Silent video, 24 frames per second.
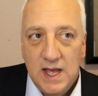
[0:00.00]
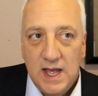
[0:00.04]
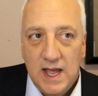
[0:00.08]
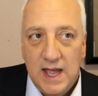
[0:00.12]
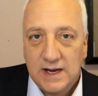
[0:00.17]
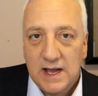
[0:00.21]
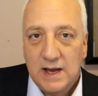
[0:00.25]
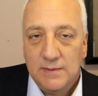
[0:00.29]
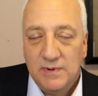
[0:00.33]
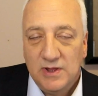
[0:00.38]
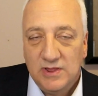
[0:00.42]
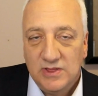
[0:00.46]

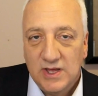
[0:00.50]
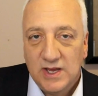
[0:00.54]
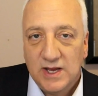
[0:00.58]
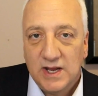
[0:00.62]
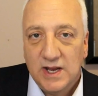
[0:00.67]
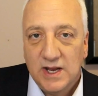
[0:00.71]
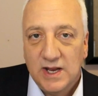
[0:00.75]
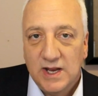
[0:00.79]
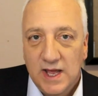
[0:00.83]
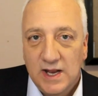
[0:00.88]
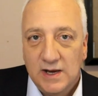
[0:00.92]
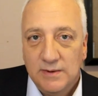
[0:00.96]
That got me
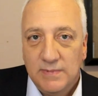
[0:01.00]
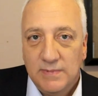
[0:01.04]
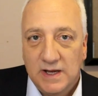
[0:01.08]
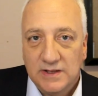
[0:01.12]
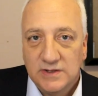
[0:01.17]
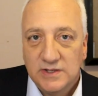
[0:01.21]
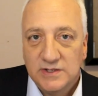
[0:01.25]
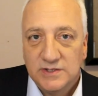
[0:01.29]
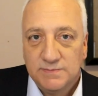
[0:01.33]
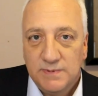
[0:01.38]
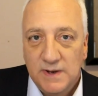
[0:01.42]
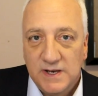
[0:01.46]
thinking again
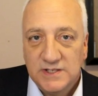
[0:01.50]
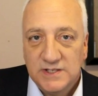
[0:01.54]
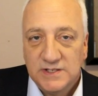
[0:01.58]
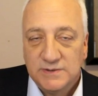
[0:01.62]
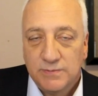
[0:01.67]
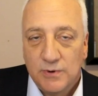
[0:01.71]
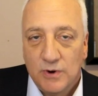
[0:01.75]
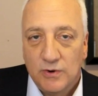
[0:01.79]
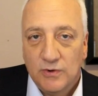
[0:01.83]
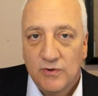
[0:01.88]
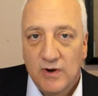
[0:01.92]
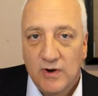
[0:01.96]
about the space
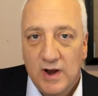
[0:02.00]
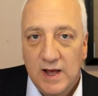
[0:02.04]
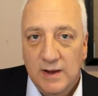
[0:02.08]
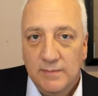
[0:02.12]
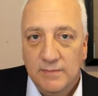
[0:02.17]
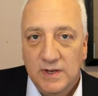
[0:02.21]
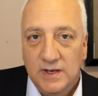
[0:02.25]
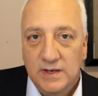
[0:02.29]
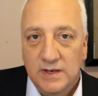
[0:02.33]
program.